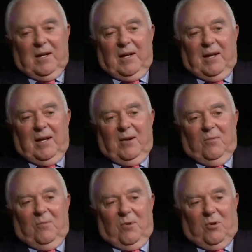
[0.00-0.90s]
And
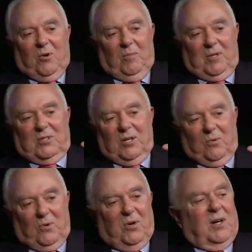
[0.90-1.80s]
McCormack said,
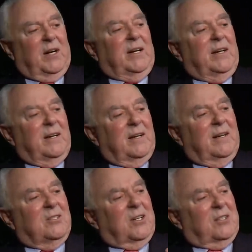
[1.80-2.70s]
Why?
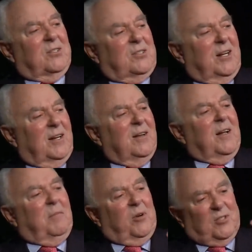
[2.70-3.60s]
And Johnson said,
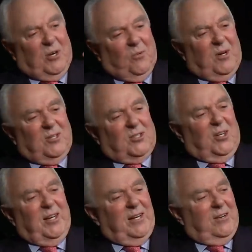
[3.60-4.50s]
Because I want to
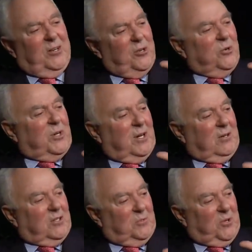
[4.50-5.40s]
sign it on Hugh
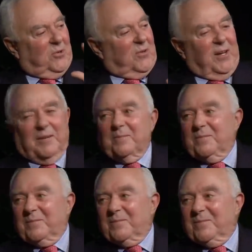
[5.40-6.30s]
Carey's birthday.
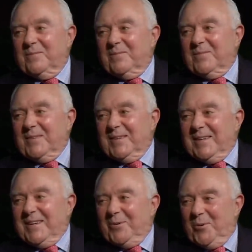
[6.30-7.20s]

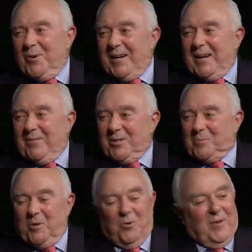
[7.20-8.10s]
We wouldn't have this
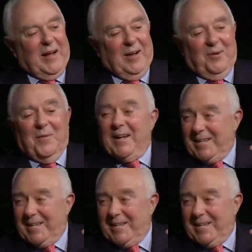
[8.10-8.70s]
bill without him. And